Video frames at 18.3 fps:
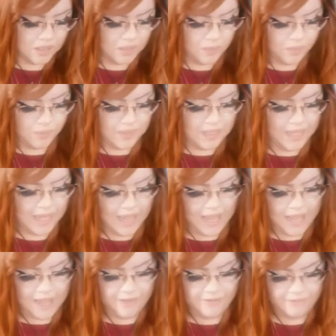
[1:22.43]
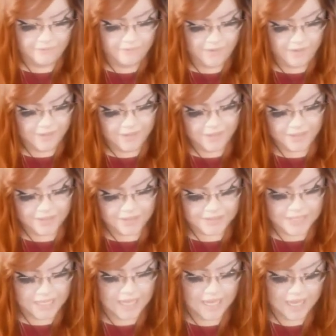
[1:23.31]
We have the
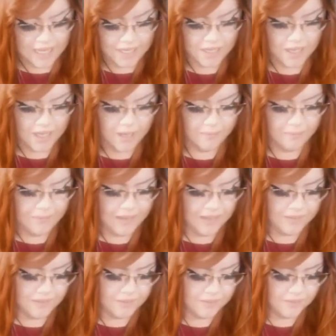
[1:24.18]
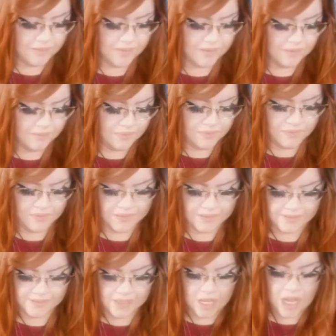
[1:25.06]
Ten of Pentacles in
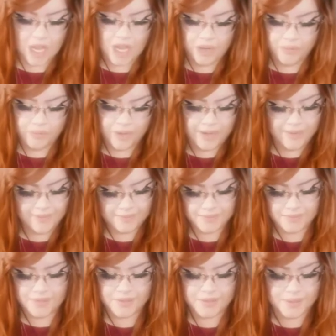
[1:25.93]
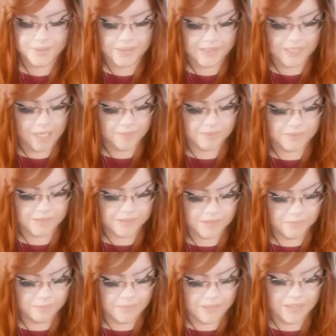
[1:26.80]
reverse right next to the Two of Cups. This
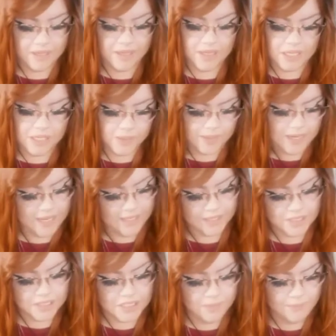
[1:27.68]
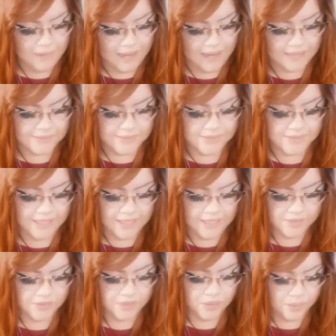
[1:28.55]
could be your energy, Pisces,
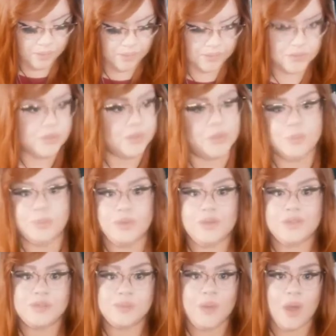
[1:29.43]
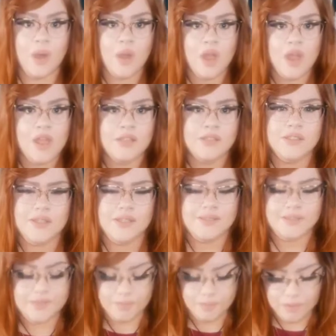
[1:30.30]
Cancer, or Scorpio as well. So
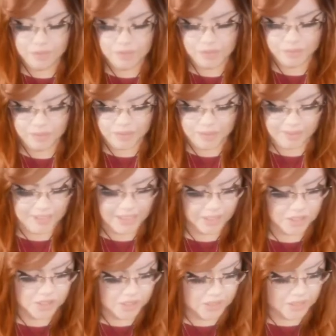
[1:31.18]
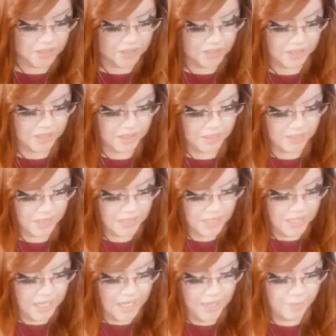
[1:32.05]
this is a mutual connection here,
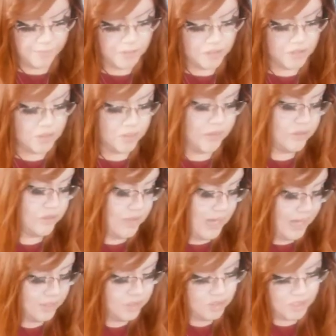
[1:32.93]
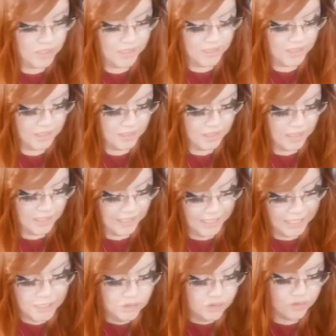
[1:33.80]
a mutual attraction,
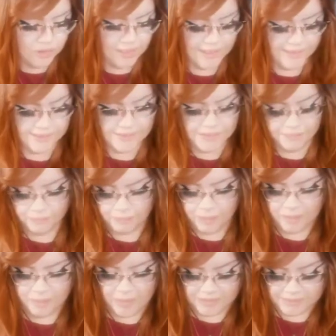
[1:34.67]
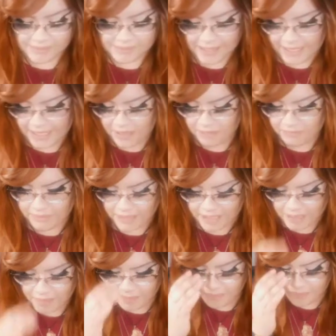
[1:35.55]
interest, if we must say,
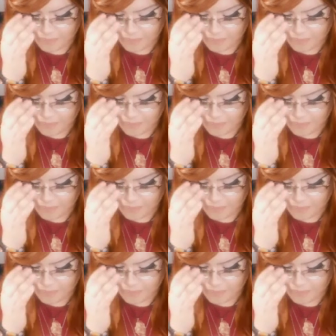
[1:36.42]
right?